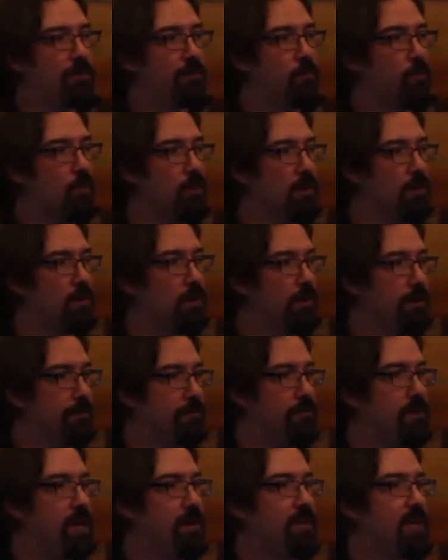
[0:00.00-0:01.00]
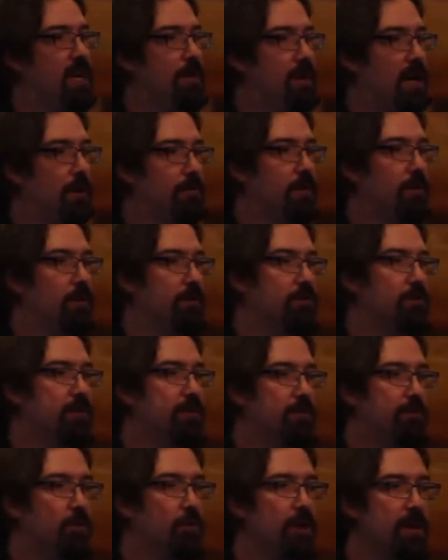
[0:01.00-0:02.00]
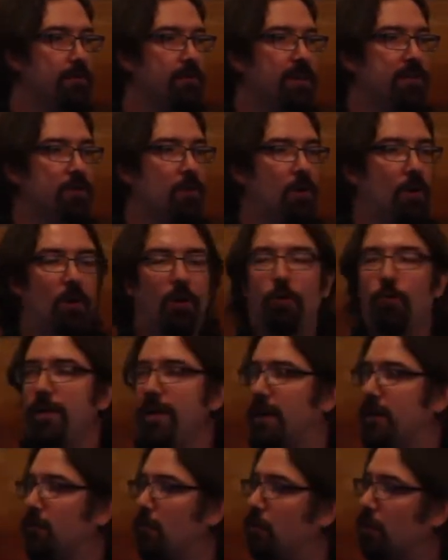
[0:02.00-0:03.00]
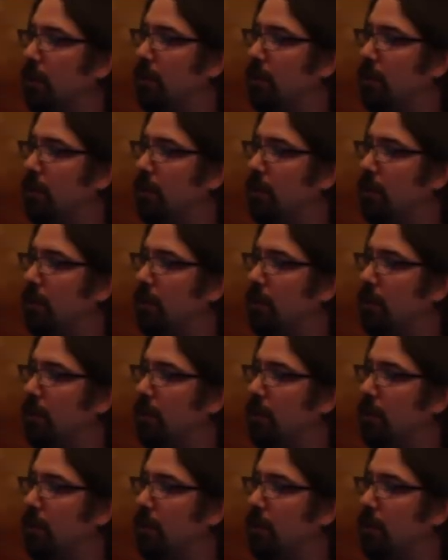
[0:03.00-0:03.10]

this world of JVM opcodes, which is pretty much all we can